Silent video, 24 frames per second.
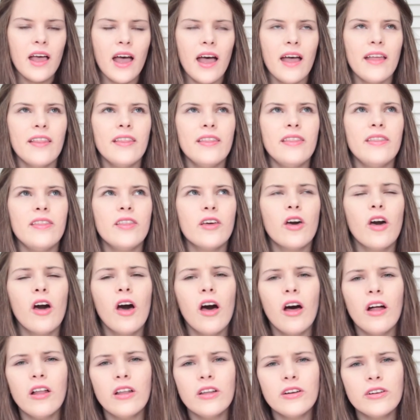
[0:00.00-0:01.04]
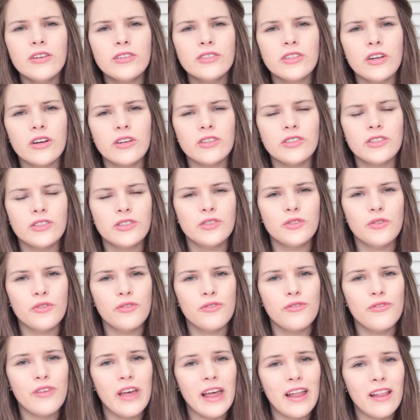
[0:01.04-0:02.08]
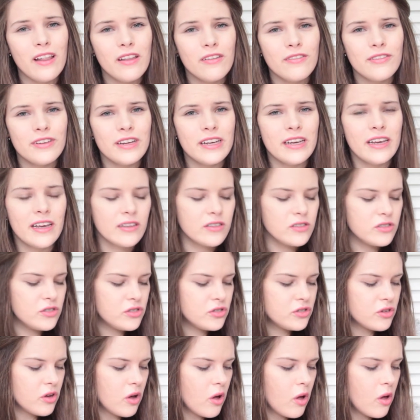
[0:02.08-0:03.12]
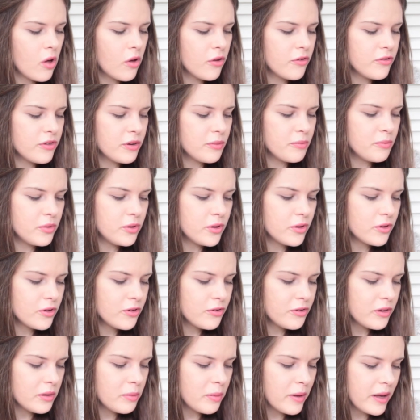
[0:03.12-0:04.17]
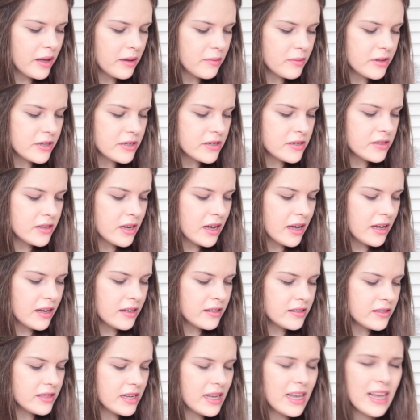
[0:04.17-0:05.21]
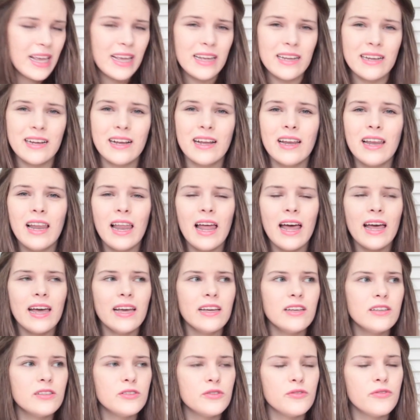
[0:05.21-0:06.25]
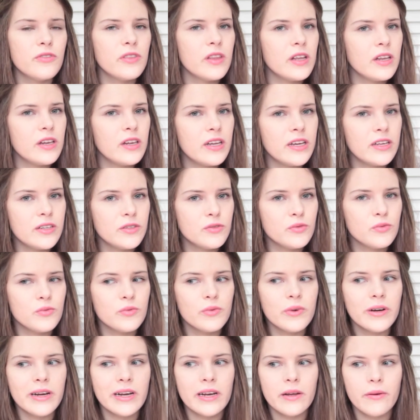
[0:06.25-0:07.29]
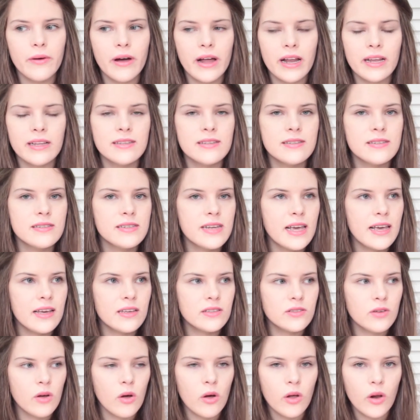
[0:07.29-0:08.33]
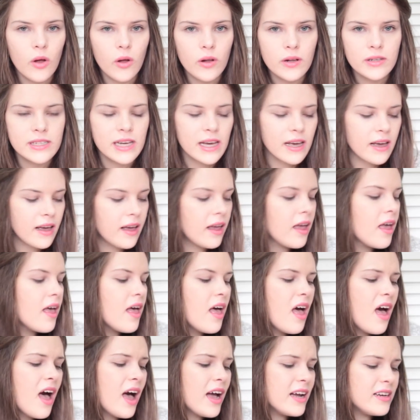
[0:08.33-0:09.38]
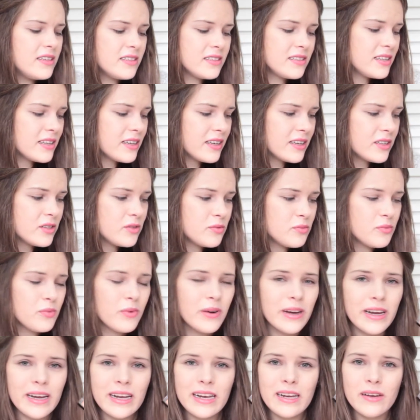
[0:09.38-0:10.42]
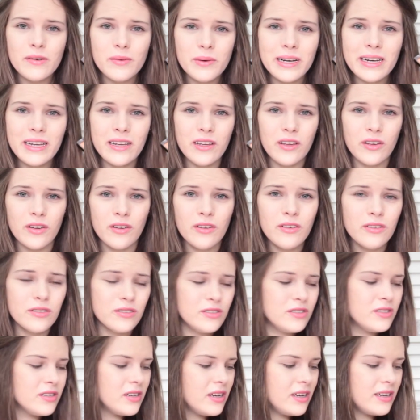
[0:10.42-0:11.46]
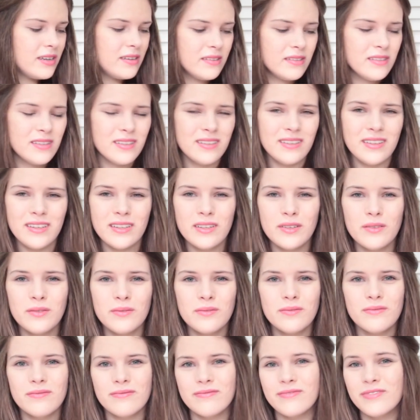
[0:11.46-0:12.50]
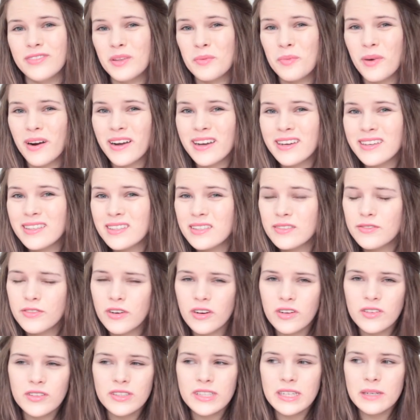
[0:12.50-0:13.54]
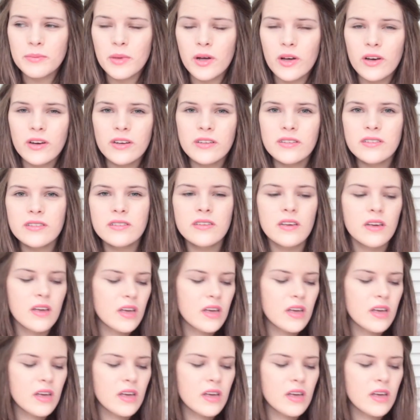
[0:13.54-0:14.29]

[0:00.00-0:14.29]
And the colours are just so velvety and soft and beautifully pigmented, and it glides over the lid really well. It stays on all day. I just think it's really good, and you know, for the price, for under £10,